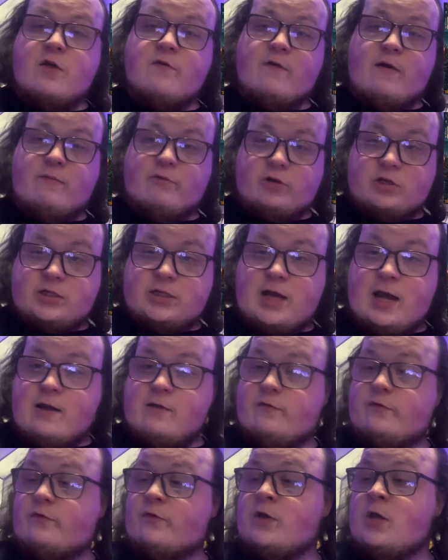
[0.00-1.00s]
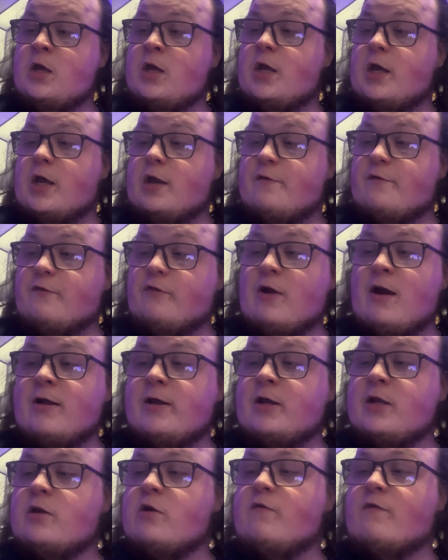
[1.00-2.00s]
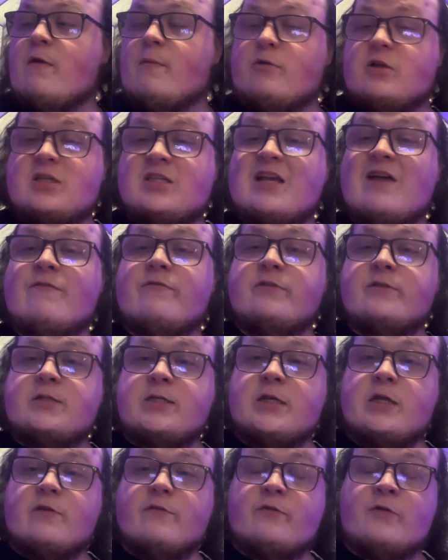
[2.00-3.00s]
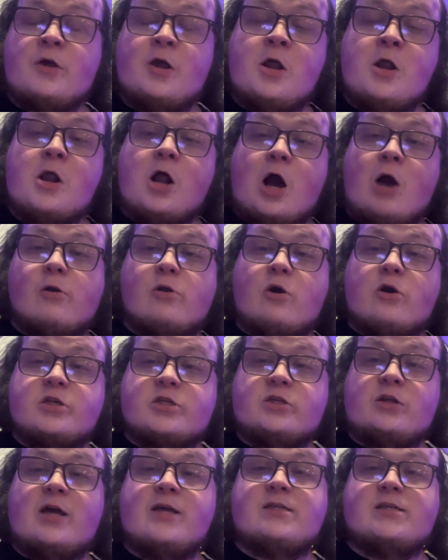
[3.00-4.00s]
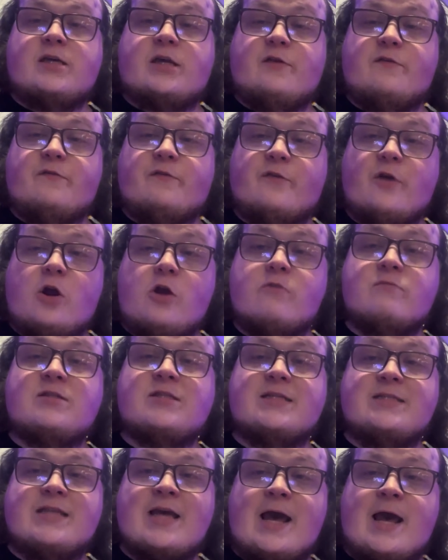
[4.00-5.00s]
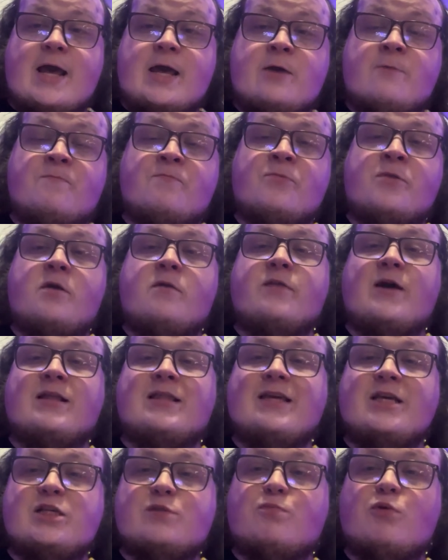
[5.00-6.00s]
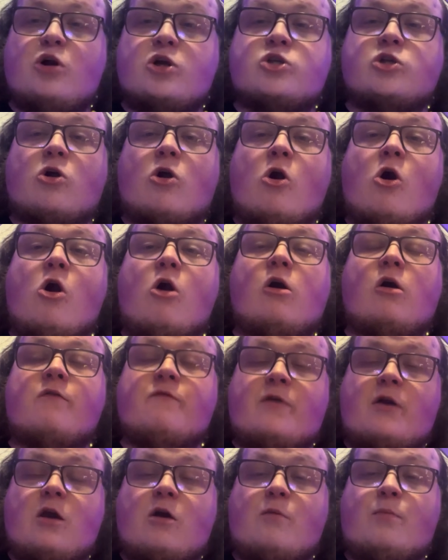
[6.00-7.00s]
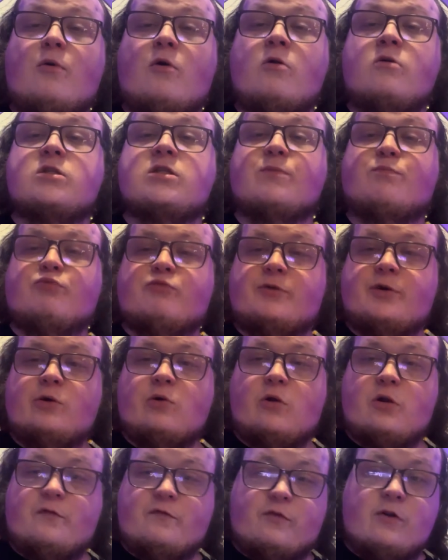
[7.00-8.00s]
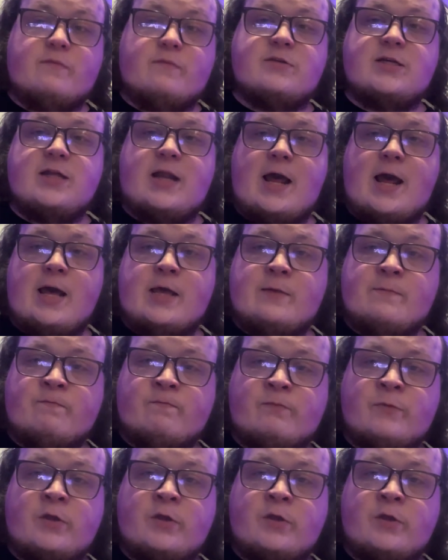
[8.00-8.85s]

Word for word: November 10th, and Friday, November 17th. I would also like to confirm today that these books are all available to pre-order from today